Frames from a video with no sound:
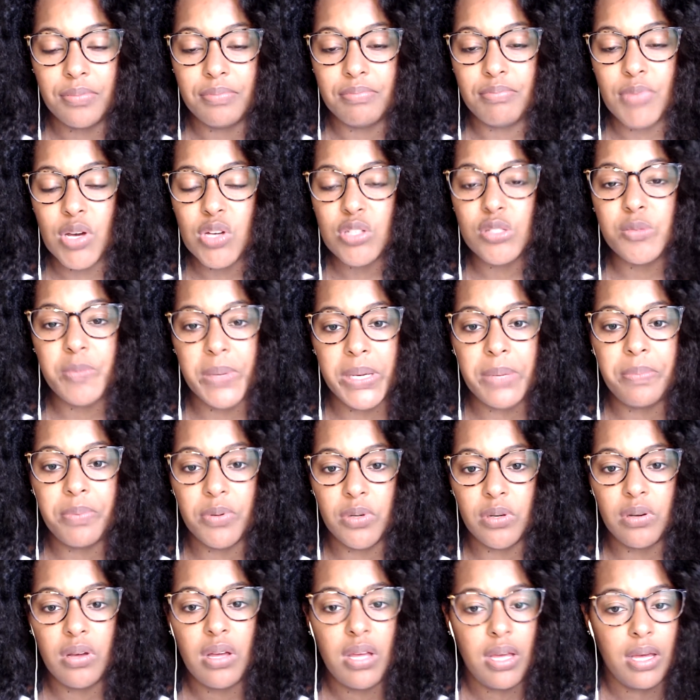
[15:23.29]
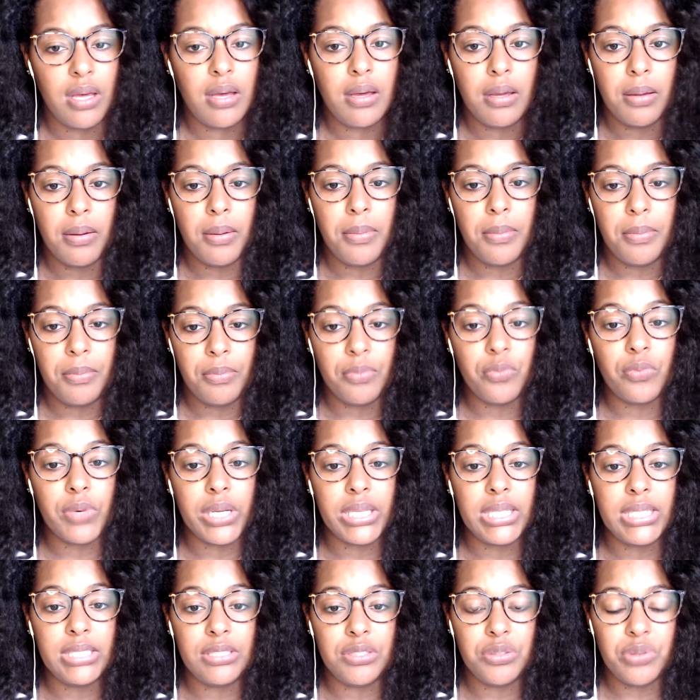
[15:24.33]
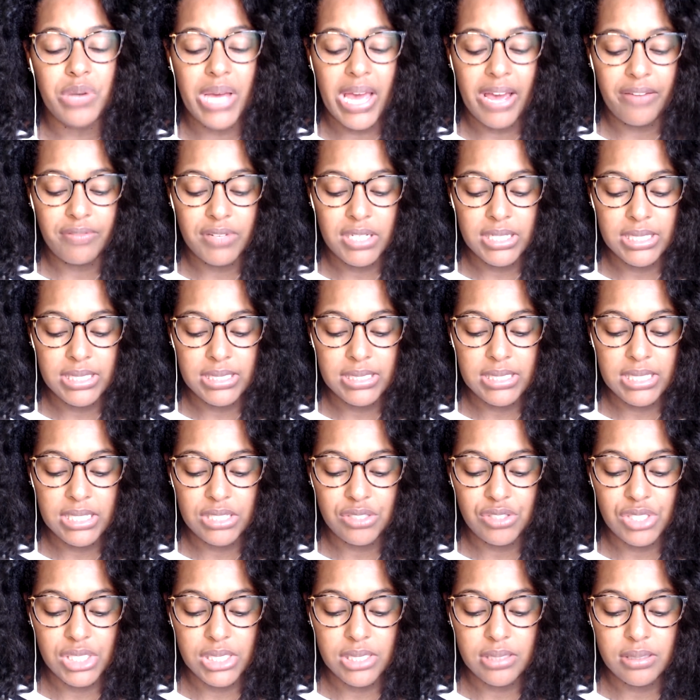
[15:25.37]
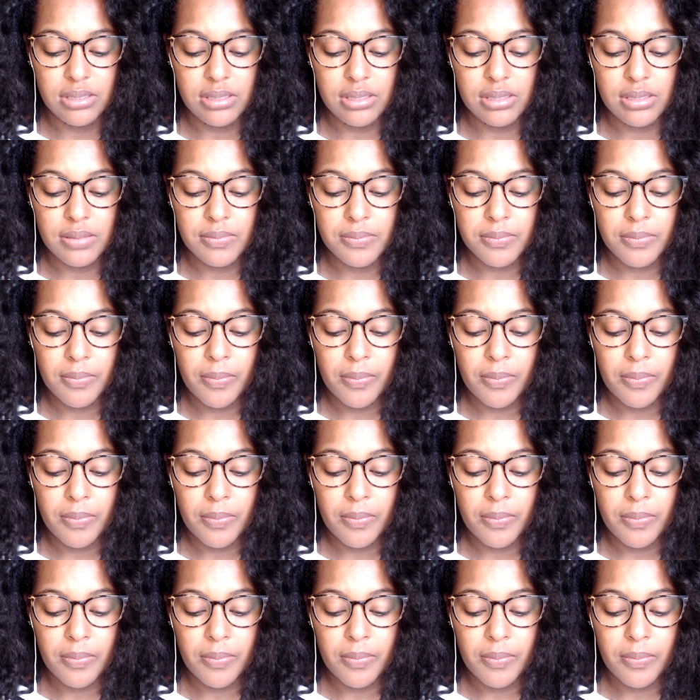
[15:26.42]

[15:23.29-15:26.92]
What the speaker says: Most people really do have good intentions.